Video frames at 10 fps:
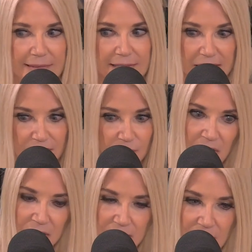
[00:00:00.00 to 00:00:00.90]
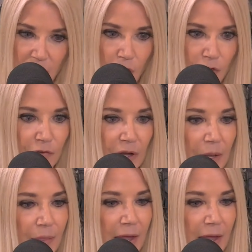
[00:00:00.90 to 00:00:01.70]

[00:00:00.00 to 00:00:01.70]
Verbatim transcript: dating myself, and